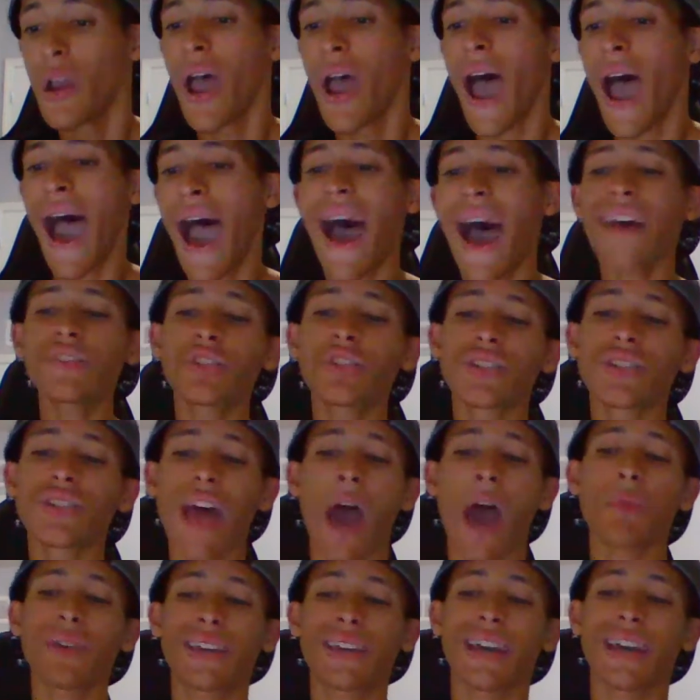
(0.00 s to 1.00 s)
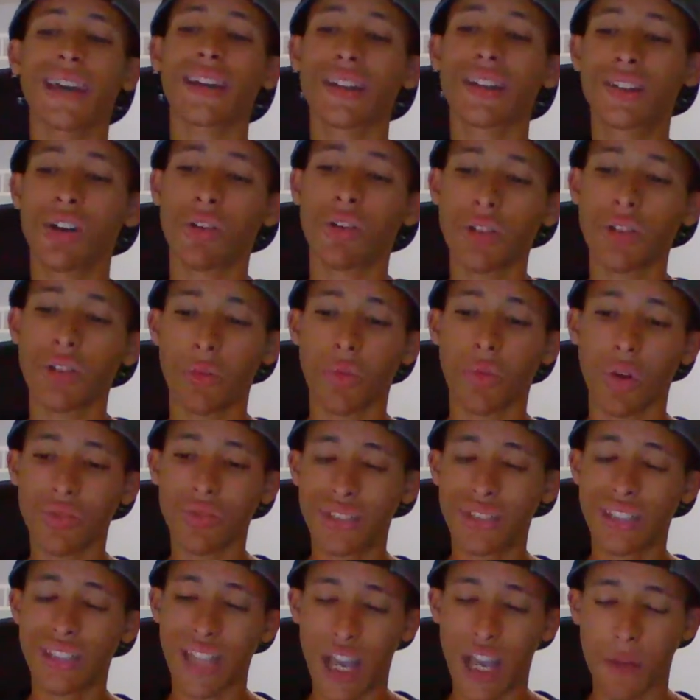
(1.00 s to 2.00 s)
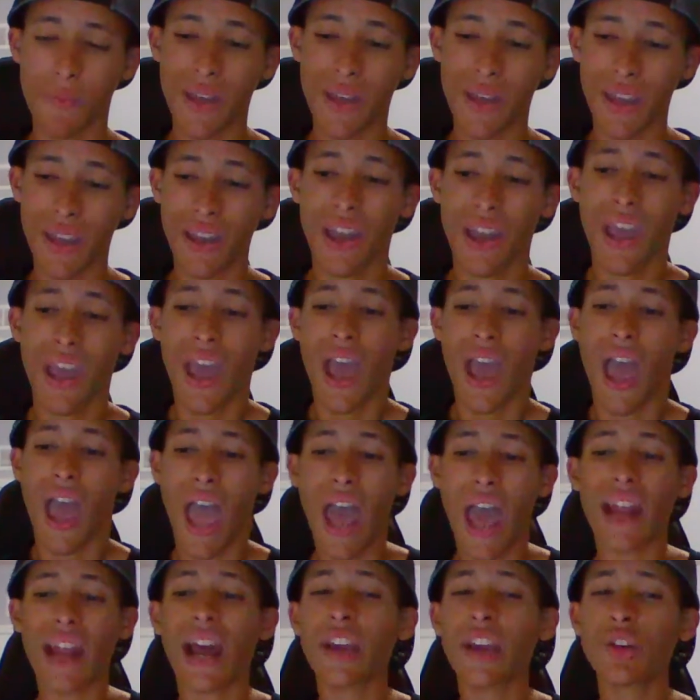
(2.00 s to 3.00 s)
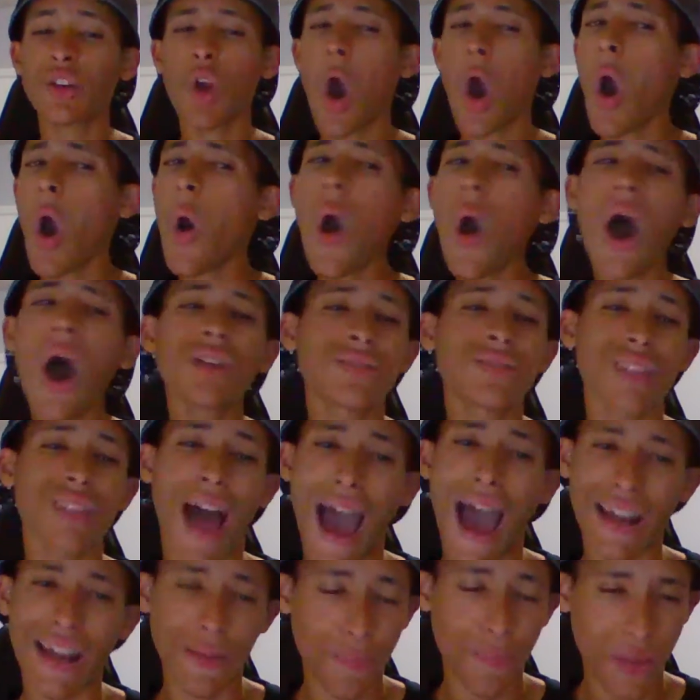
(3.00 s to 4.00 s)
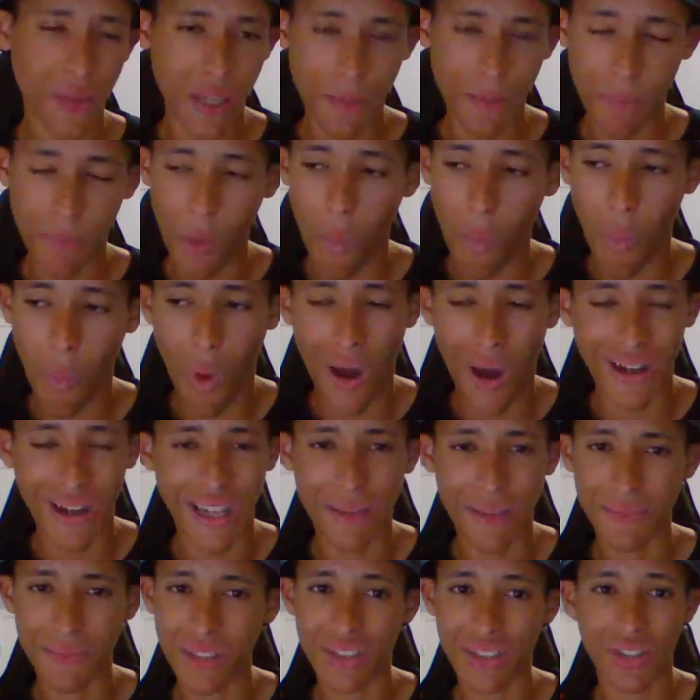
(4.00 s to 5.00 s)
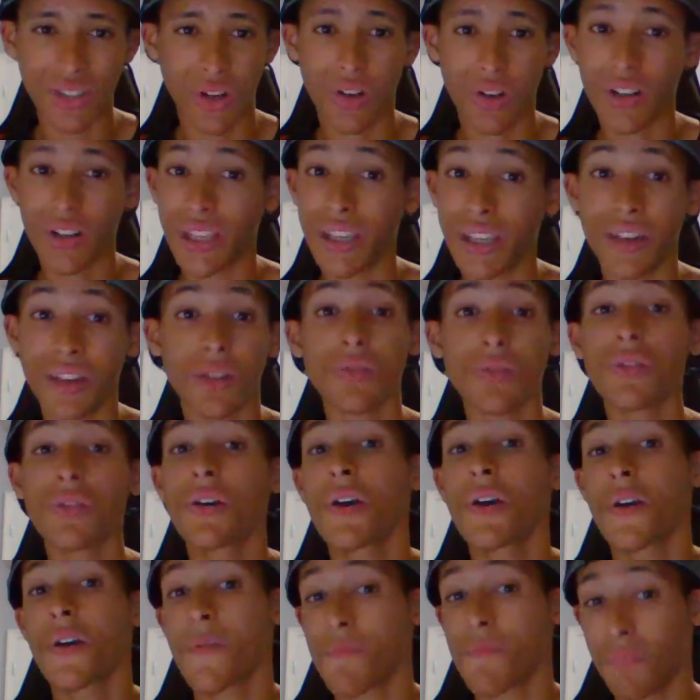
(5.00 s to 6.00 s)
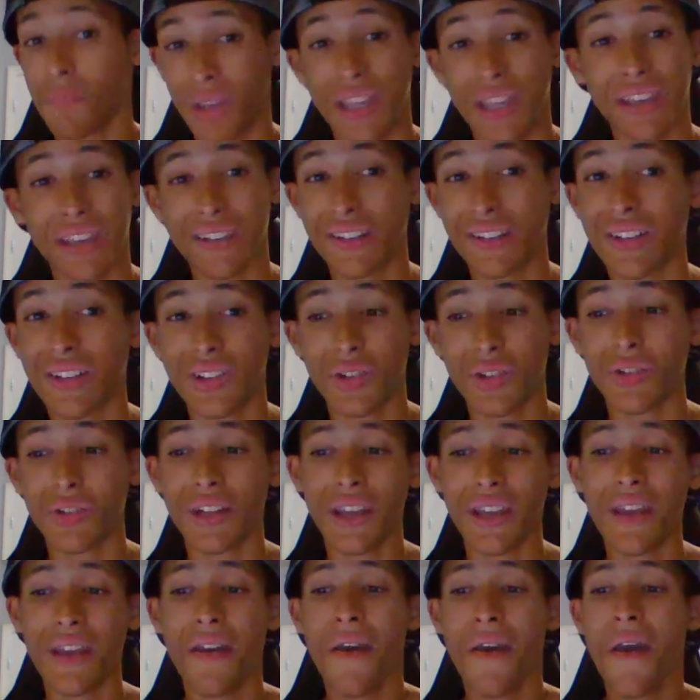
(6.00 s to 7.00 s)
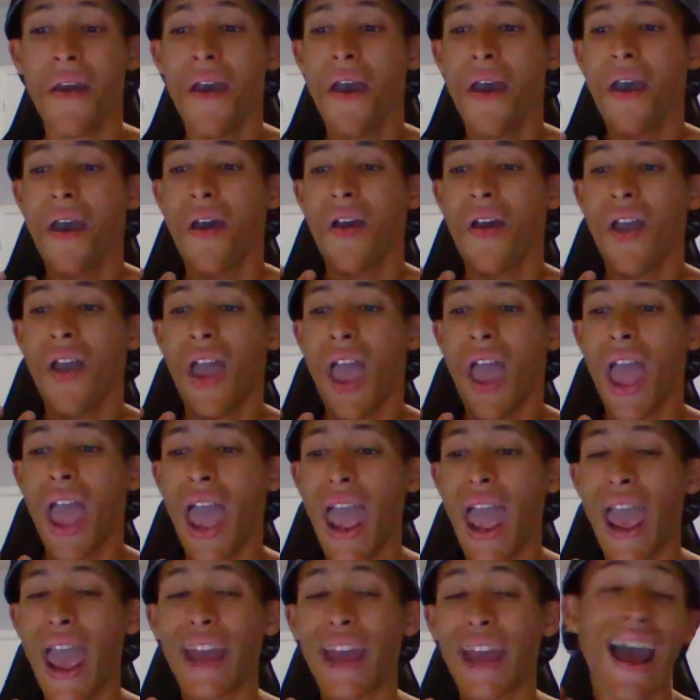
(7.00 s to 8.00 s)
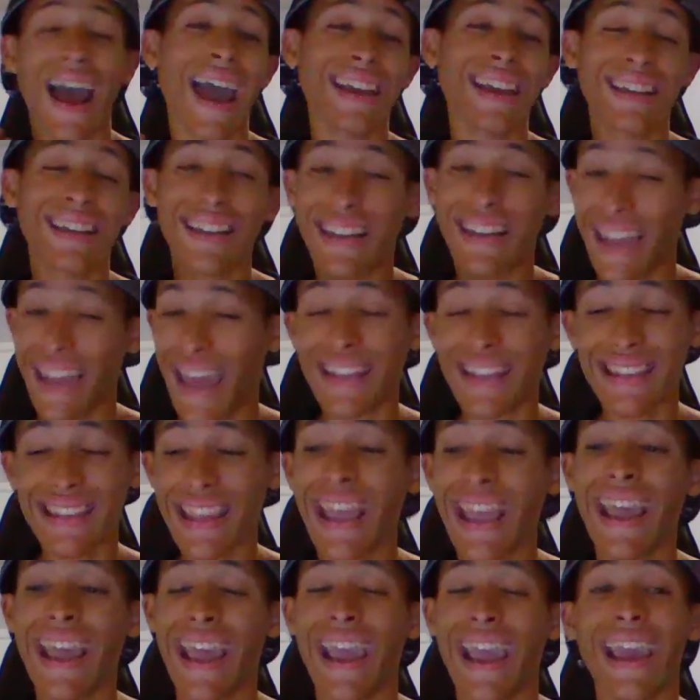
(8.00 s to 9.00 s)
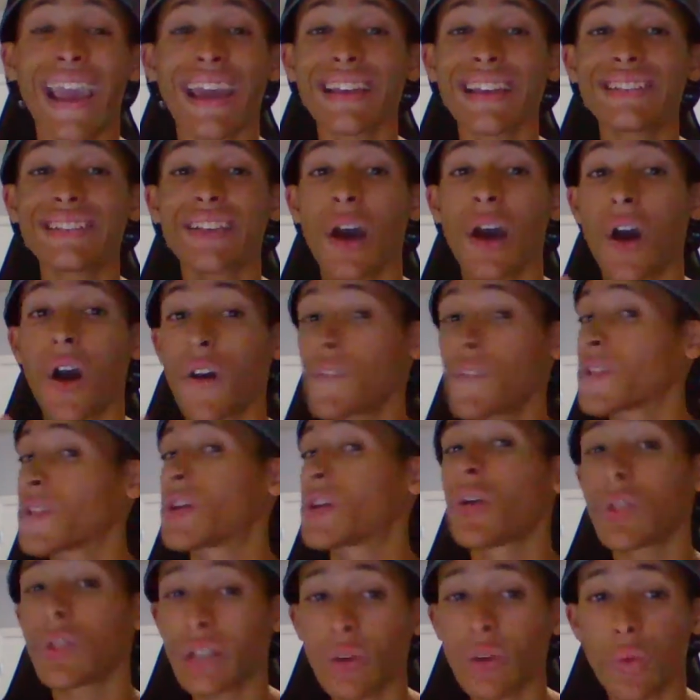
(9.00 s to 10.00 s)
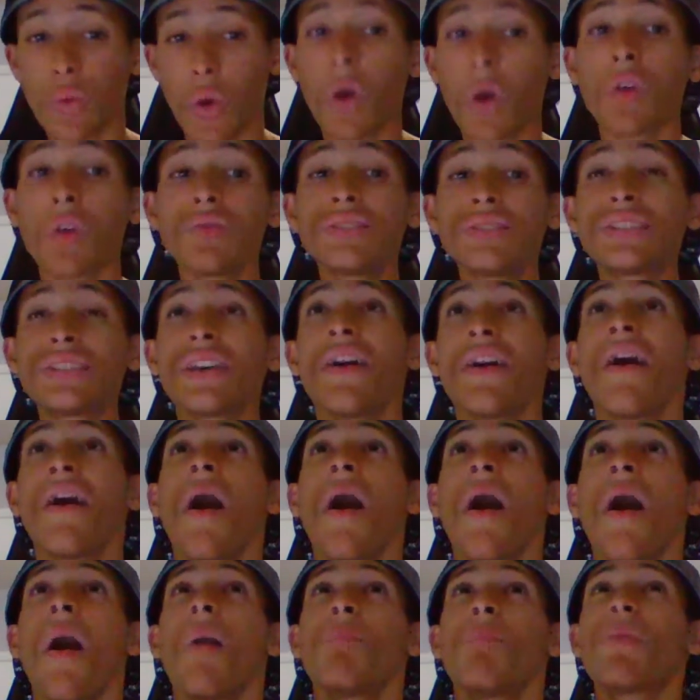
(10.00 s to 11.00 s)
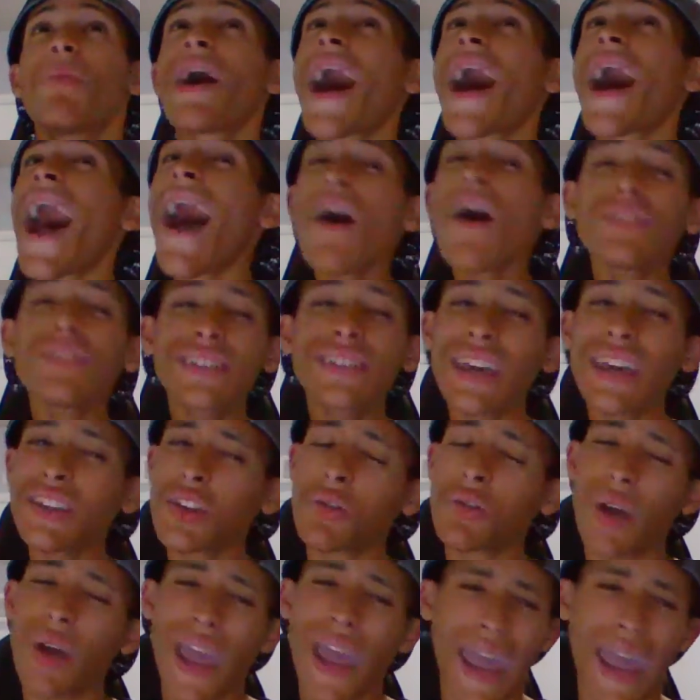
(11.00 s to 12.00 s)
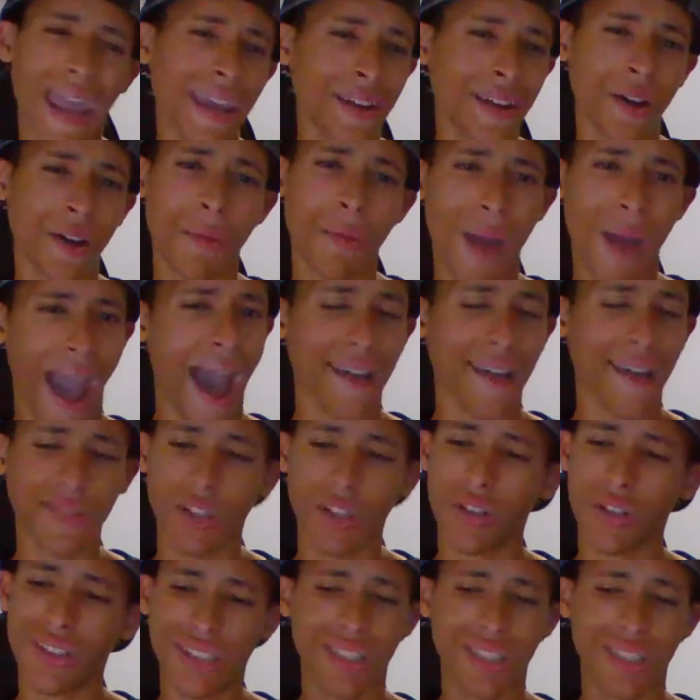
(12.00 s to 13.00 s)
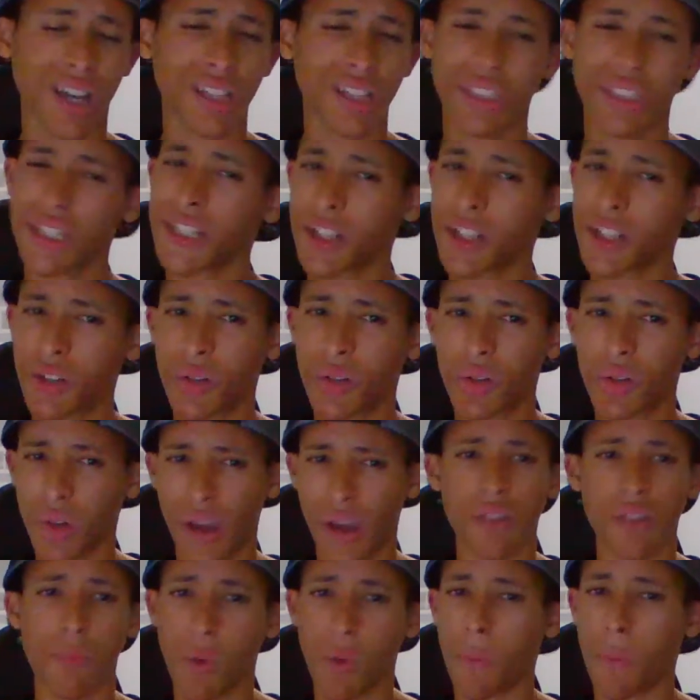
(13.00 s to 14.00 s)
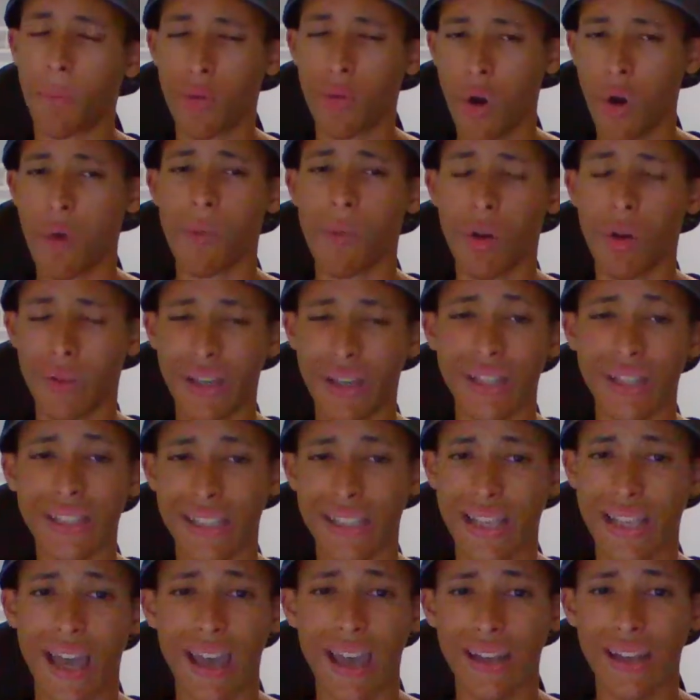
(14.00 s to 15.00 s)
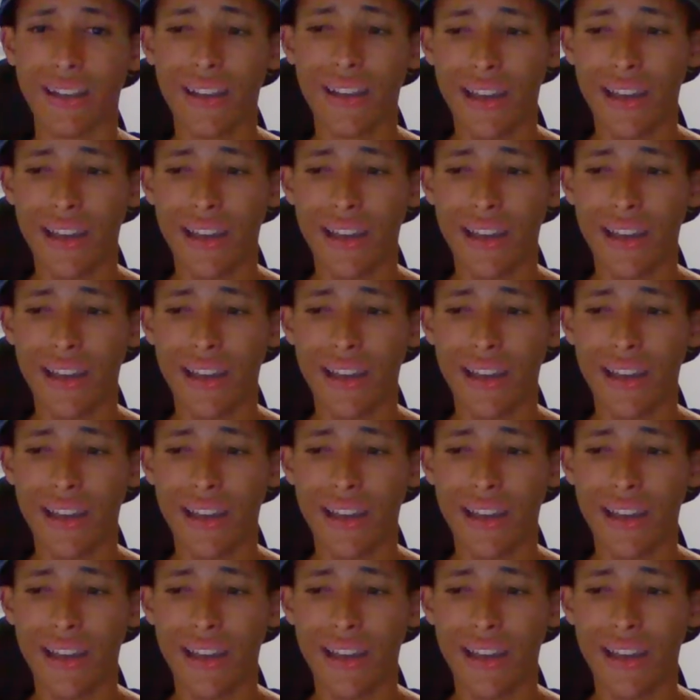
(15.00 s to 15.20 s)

After that, we get a Cody Rose segment, and I know a lot of people want him to turn heel, me included, and I get the hate of Cody Rhodes, but how can you hate him after such an incredible promo he said?